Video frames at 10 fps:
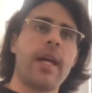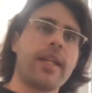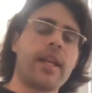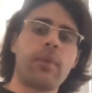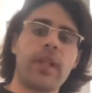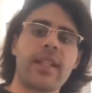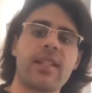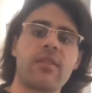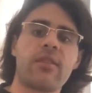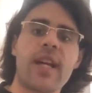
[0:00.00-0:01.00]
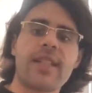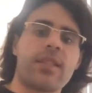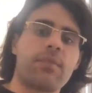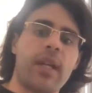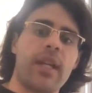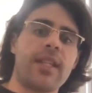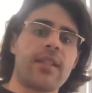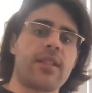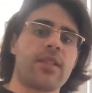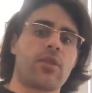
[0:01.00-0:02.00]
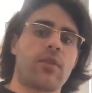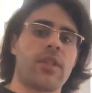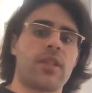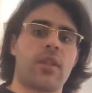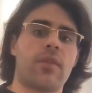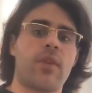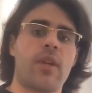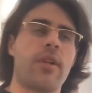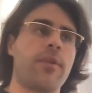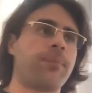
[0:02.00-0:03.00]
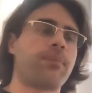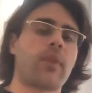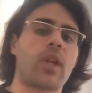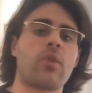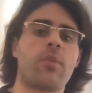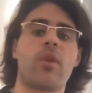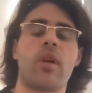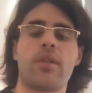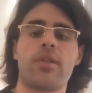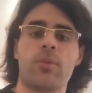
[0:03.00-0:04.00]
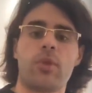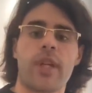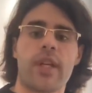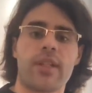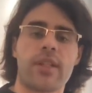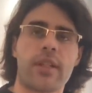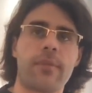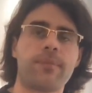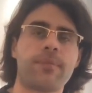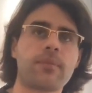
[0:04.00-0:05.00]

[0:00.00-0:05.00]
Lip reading: enabling twice as many instances of the software to be run simultaneously.